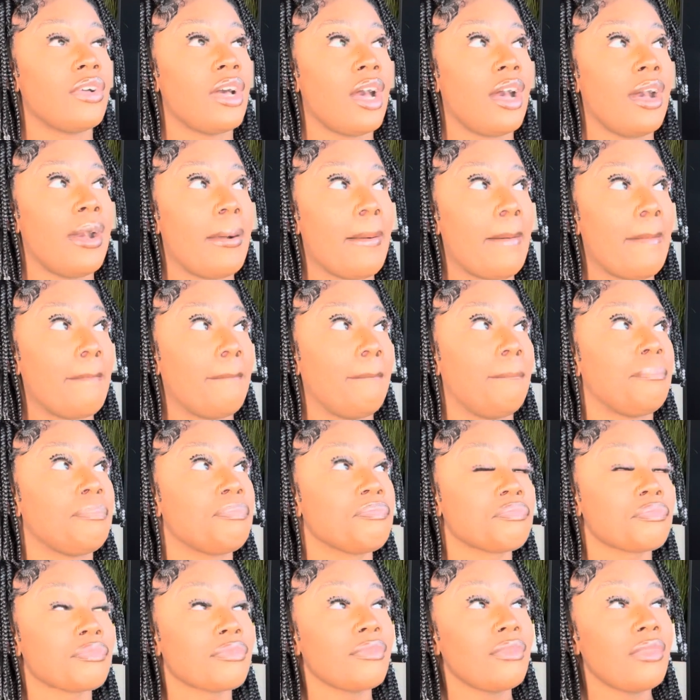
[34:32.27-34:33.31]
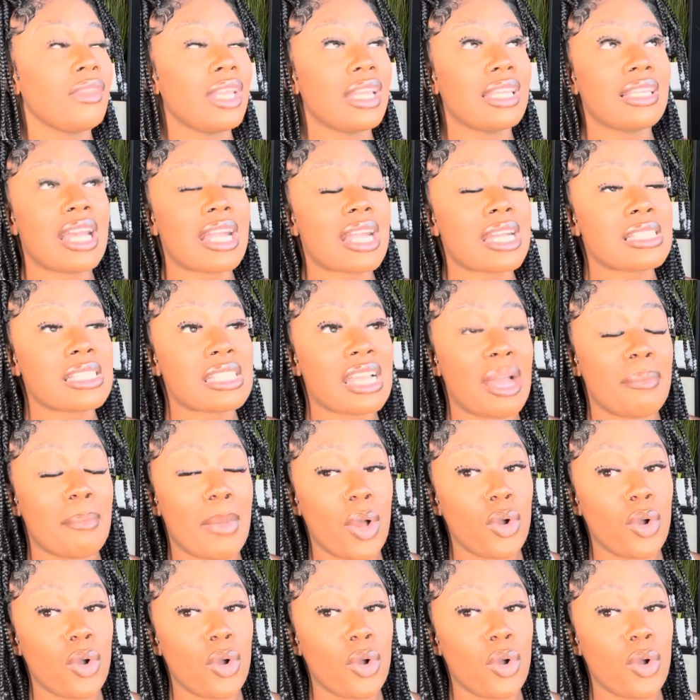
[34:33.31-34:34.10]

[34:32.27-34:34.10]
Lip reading: Like I said,